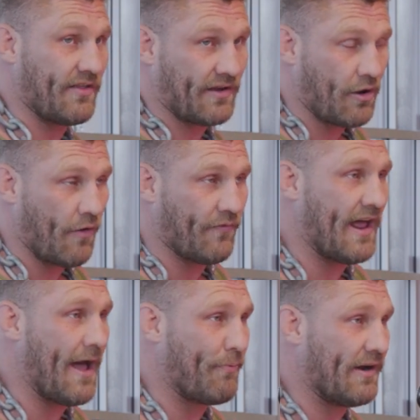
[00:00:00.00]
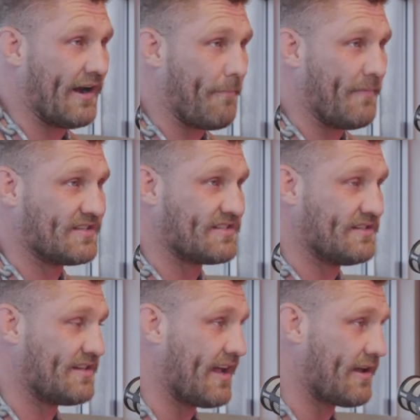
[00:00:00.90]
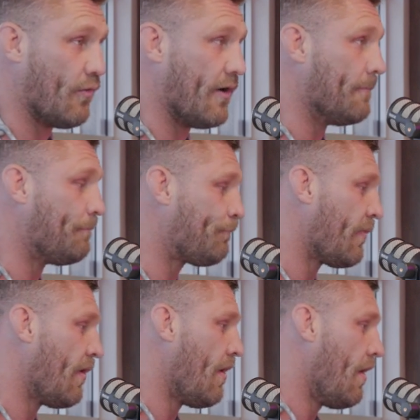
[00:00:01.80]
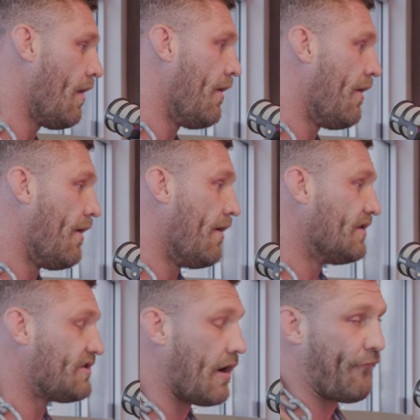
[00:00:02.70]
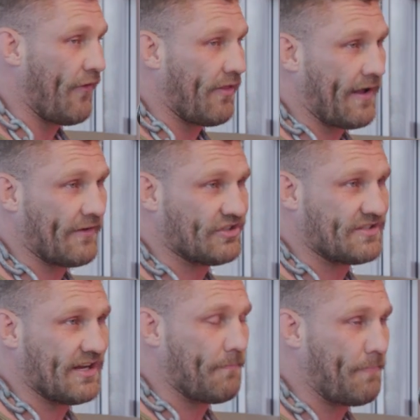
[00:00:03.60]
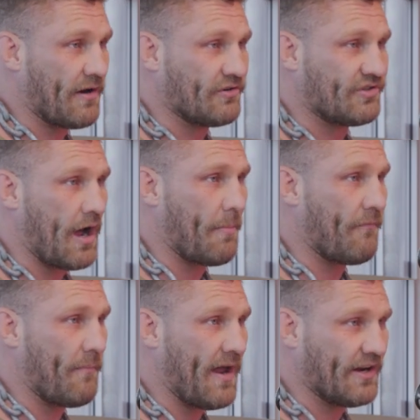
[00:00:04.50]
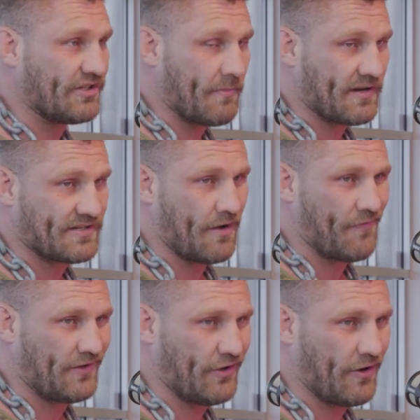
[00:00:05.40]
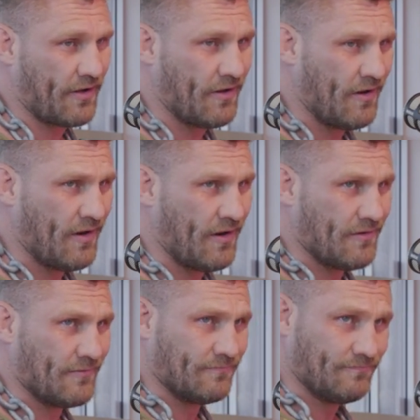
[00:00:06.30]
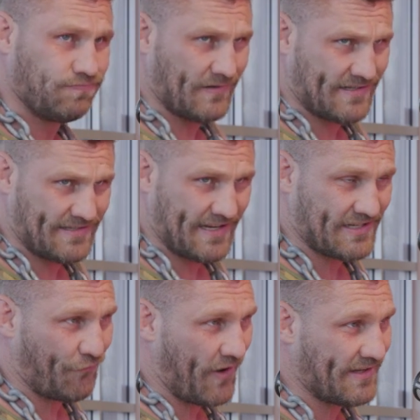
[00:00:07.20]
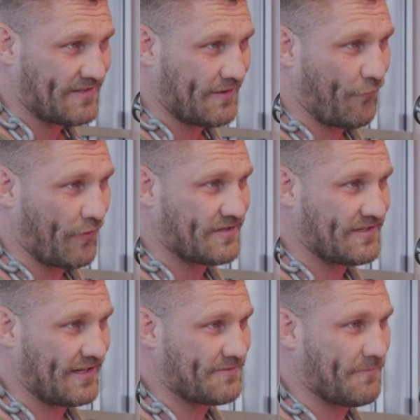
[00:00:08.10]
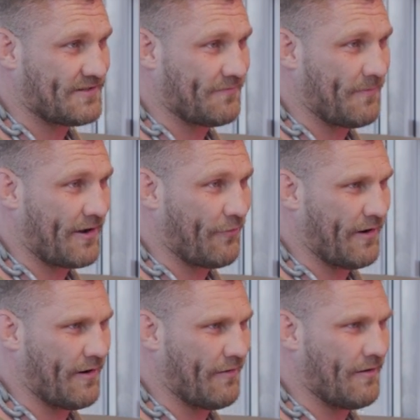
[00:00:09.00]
And then COVID happened, and I missed the second one. So I felt like I just did a better job of managing myself. I took 6 fights in the first 6 months of my career.